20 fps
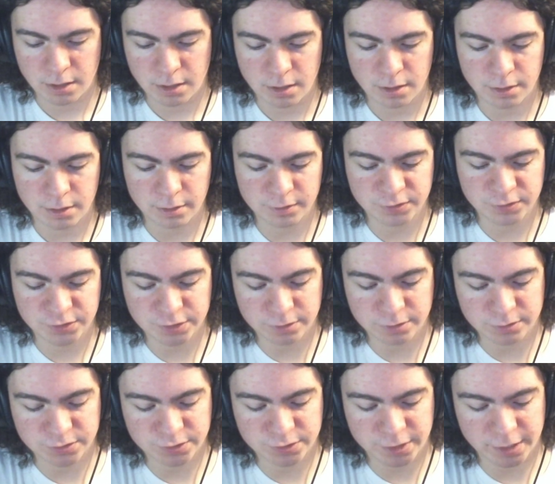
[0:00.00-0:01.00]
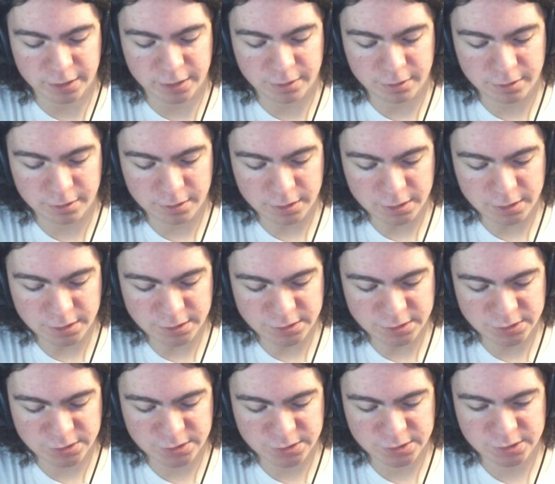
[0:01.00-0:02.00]
This goes like
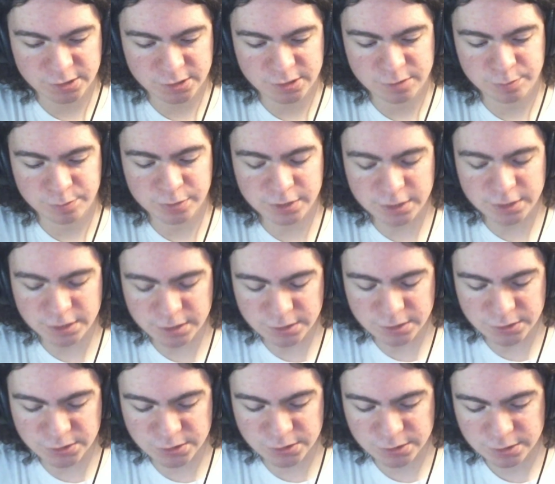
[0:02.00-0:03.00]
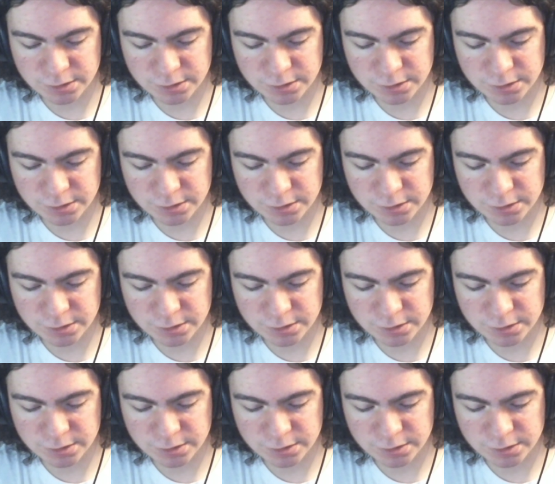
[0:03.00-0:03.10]
this, please?